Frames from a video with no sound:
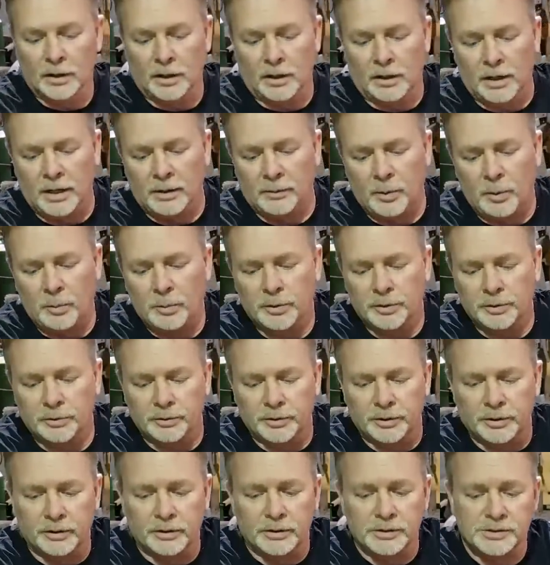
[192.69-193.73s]
All right, what we're doing
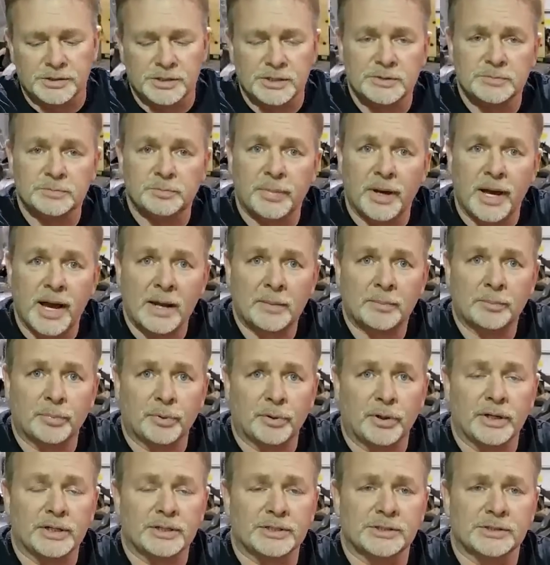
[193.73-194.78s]
here is these back
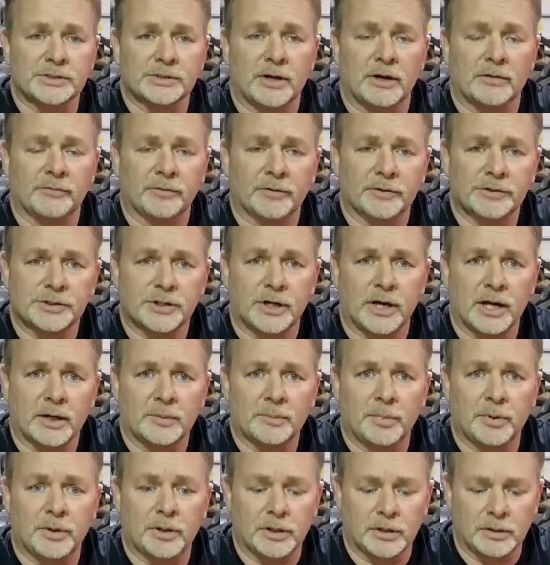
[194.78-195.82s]
braces off the shock
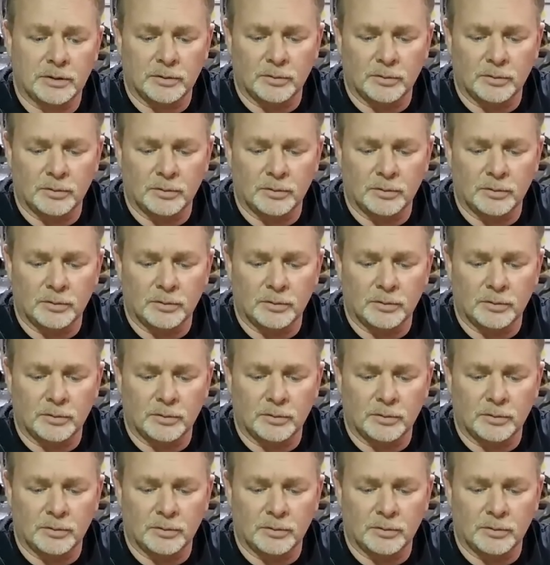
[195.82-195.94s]
bar.